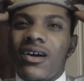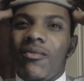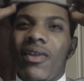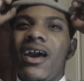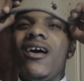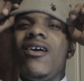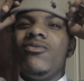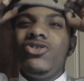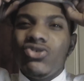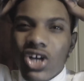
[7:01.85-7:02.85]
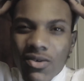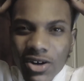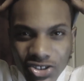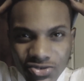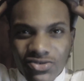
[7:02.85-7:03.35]
him now. What you talking
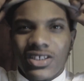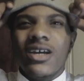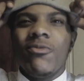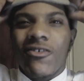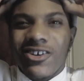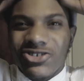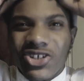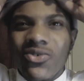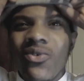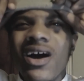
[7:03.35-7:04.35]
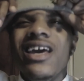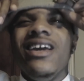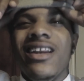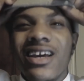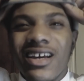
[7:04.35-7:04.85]
about? You see him around your
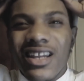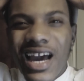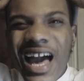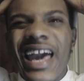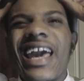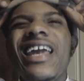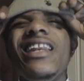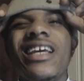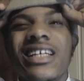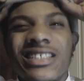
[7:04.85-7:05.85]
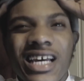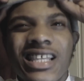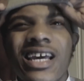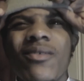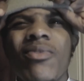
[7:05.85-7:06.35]
way, nigga. Like, I hate niggas like
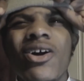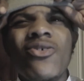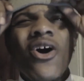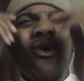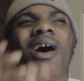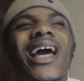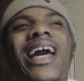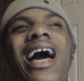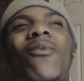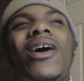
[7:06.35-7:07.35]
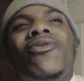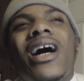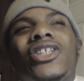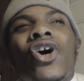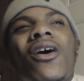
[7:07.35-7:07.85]
that, bro. Why you
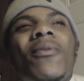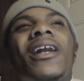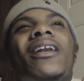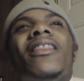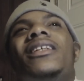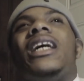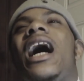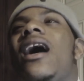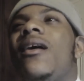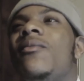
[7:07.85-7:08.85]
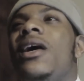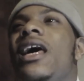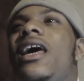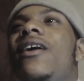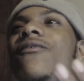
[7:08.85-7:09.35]
gotta talk about another time
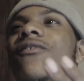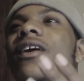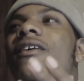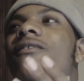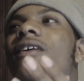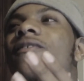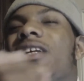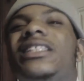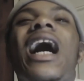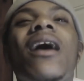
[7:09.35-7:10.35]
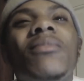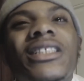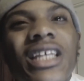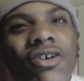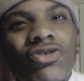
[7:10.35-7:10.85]
if the time is
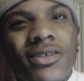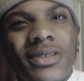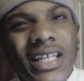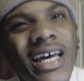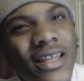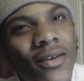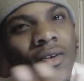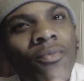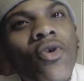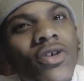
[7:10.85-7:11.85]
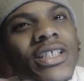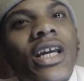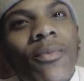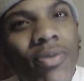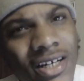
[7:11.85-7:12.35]
now? You see what I'm saying? Like, the boy's in
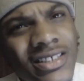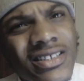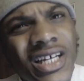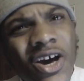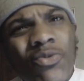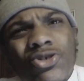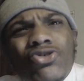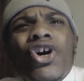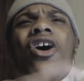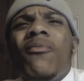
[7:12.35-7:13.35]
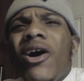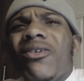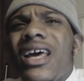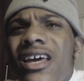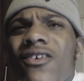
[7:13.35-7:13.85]
your presence. What you talking about
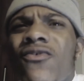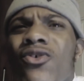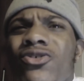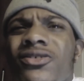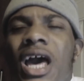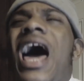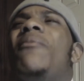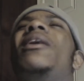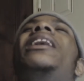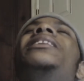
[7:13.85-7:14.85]
later for? You said, I better